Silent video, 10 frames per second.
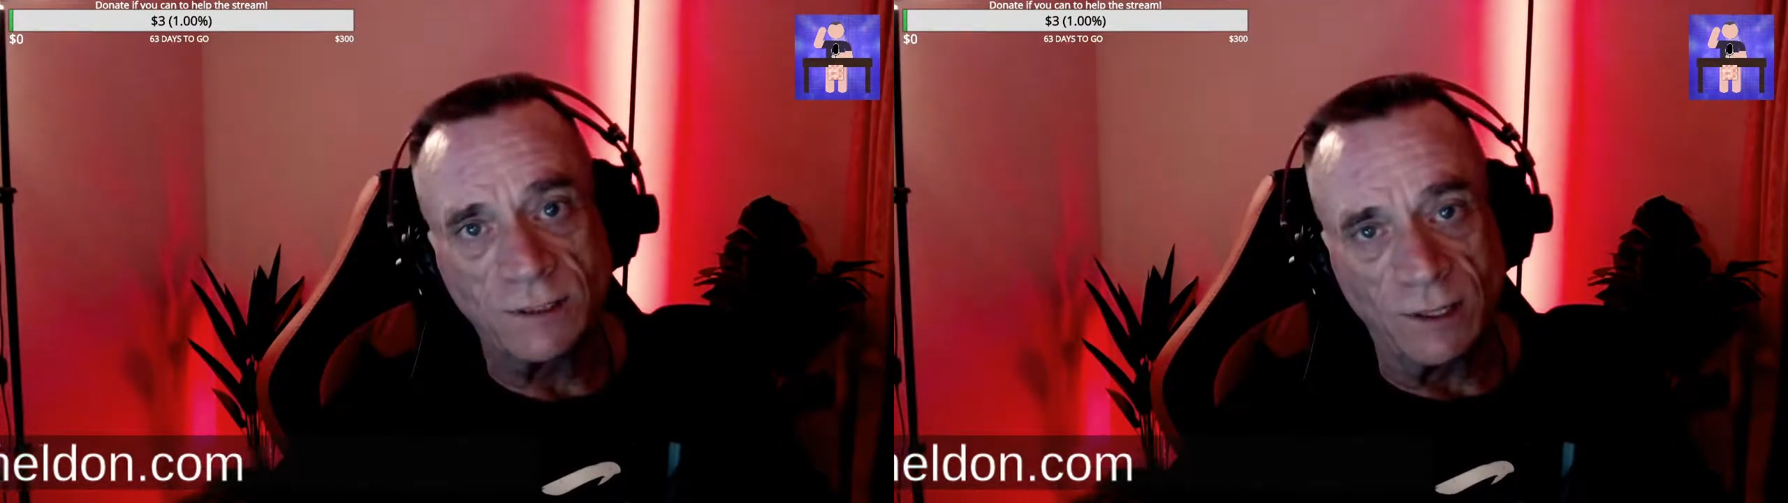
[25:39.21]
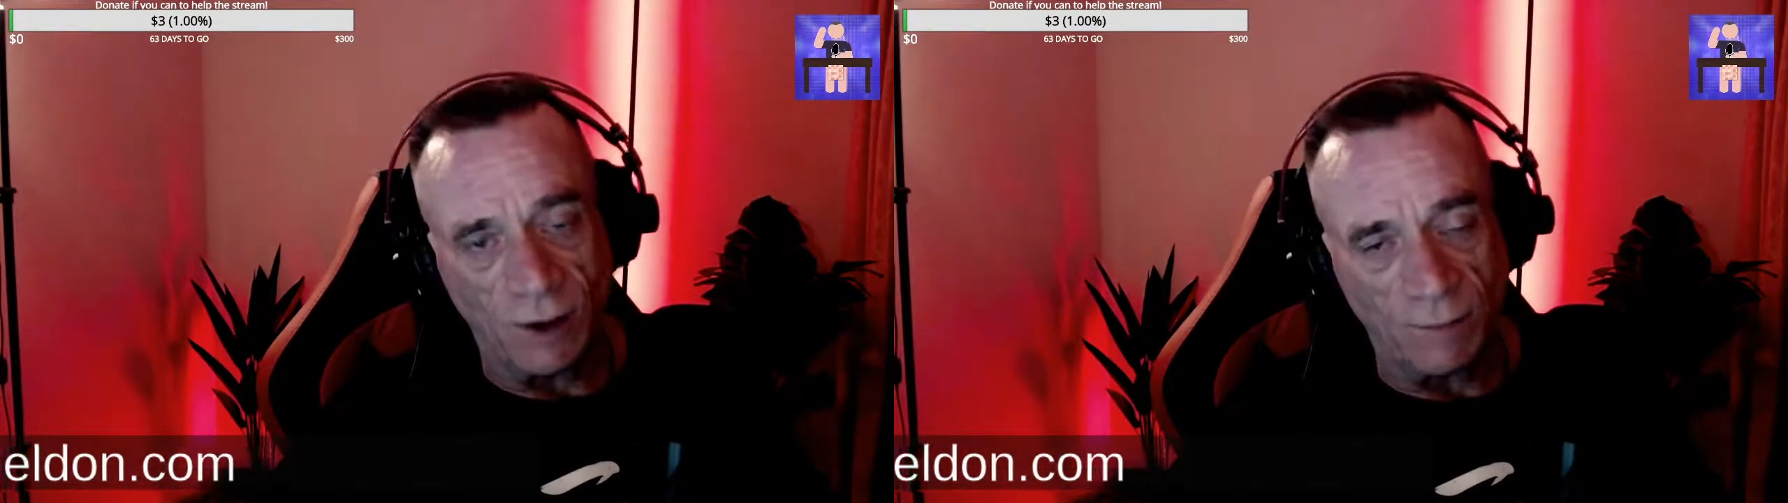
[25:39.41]

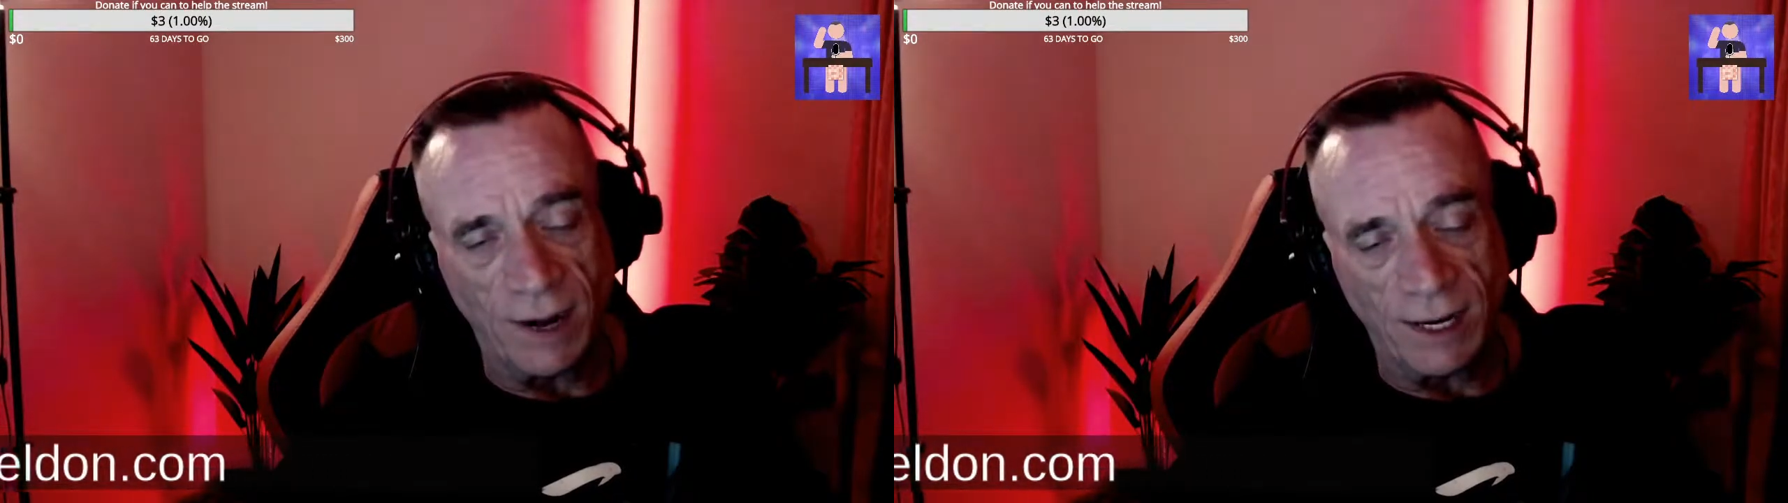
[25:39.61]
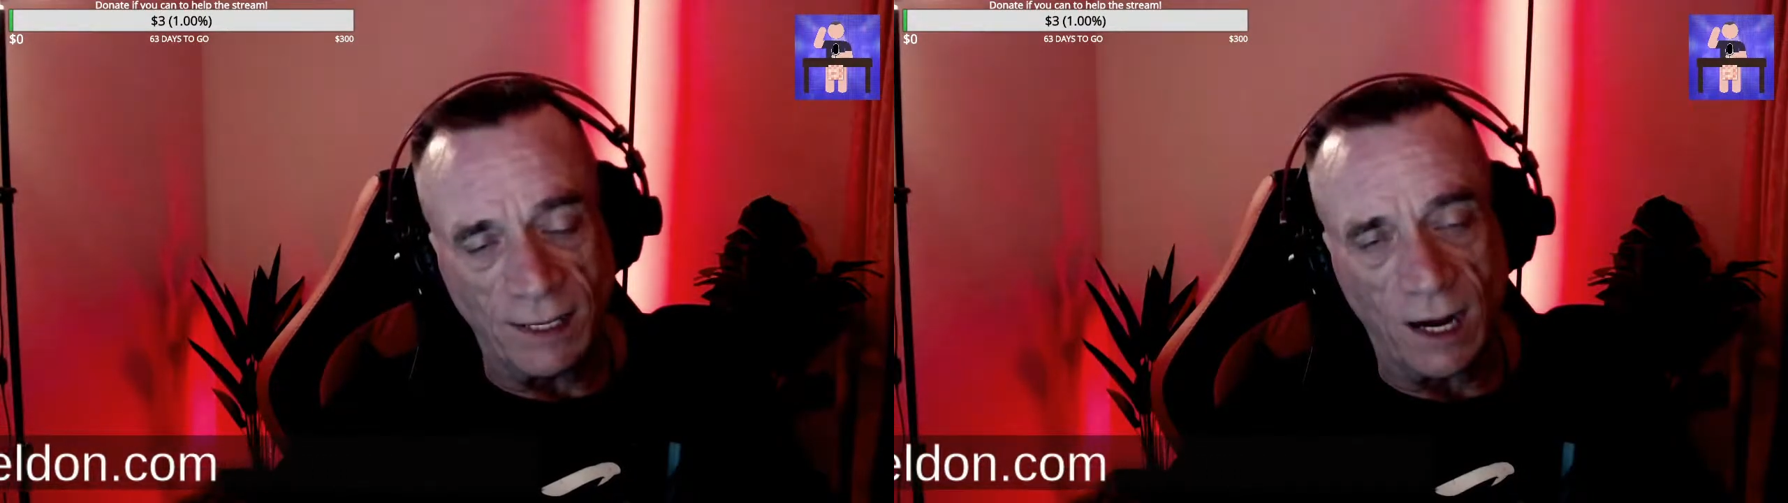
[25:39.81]
There are
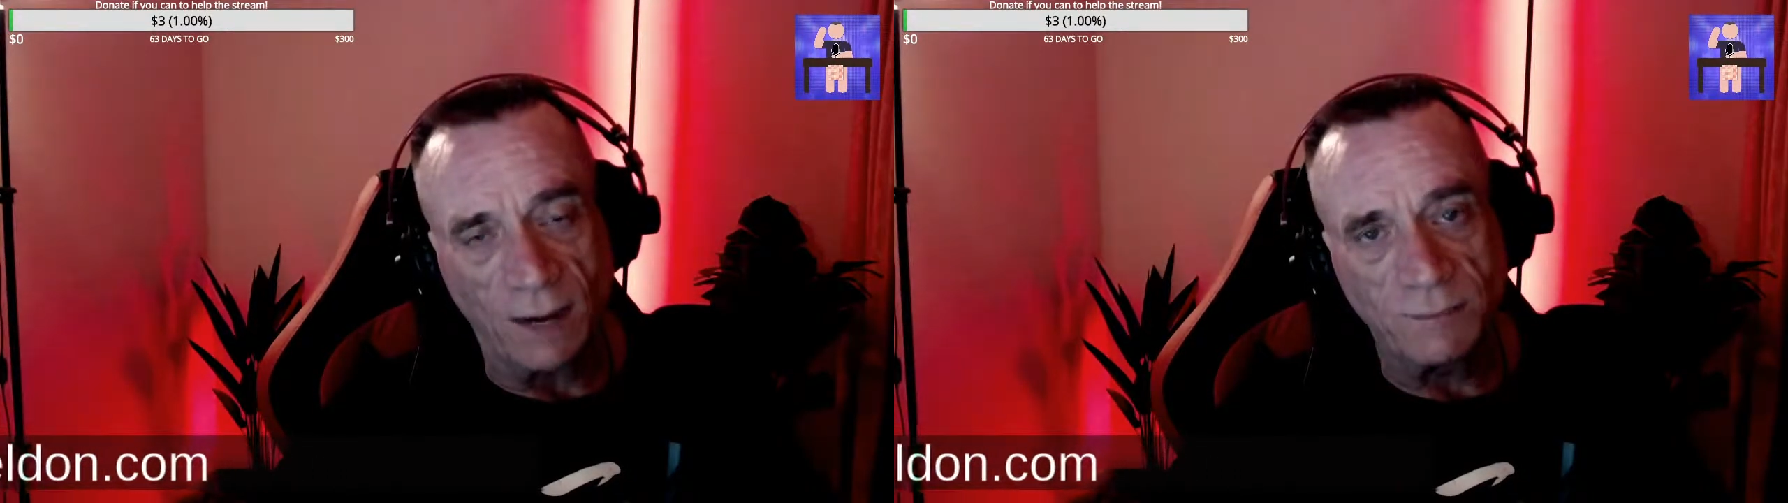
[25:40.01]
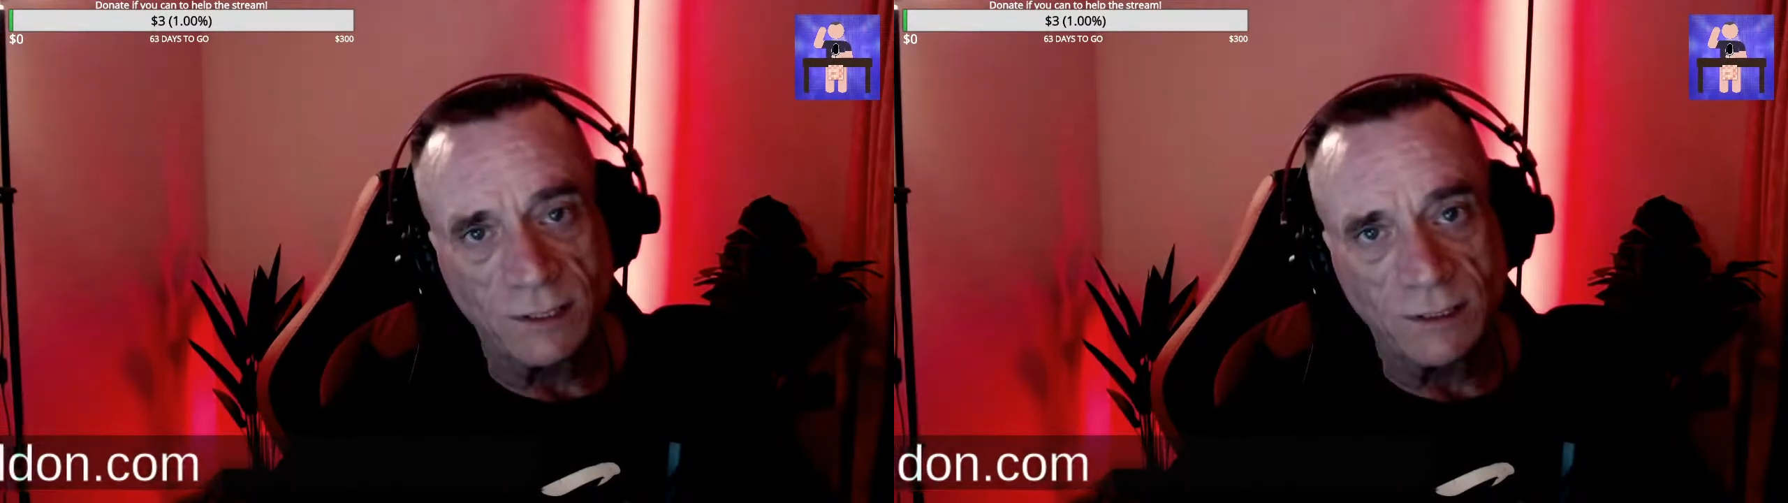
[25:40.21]
bad
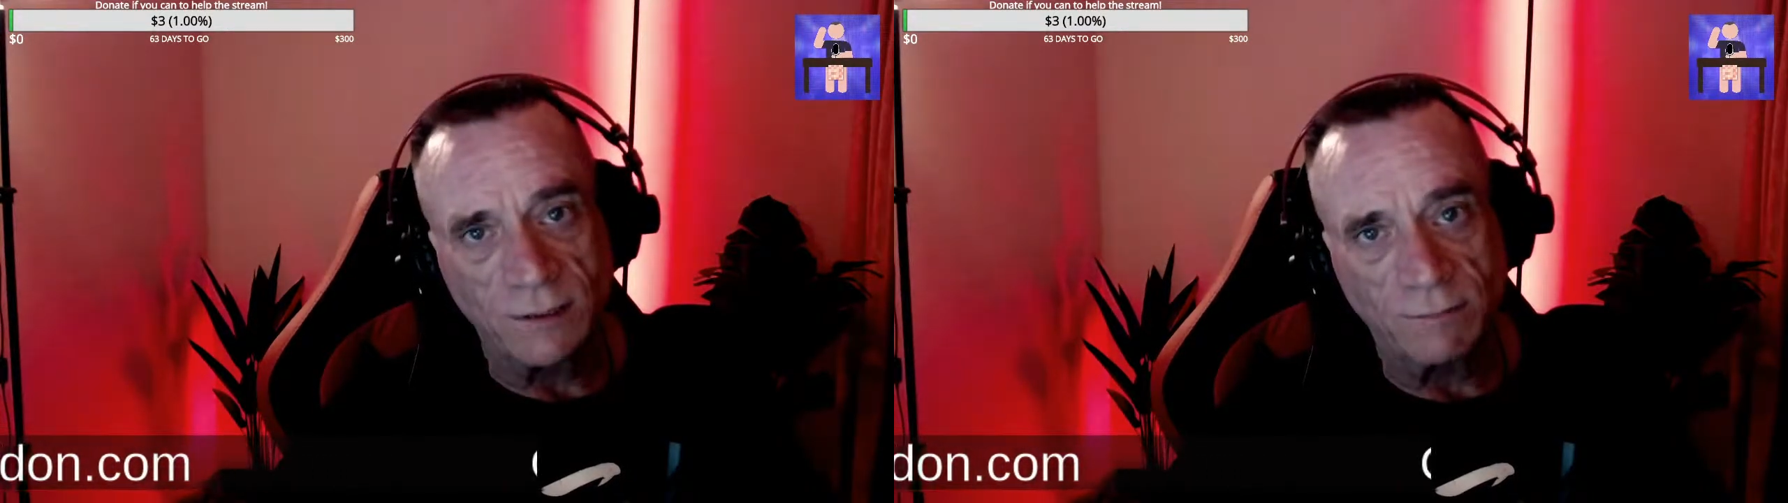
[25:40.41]
cops,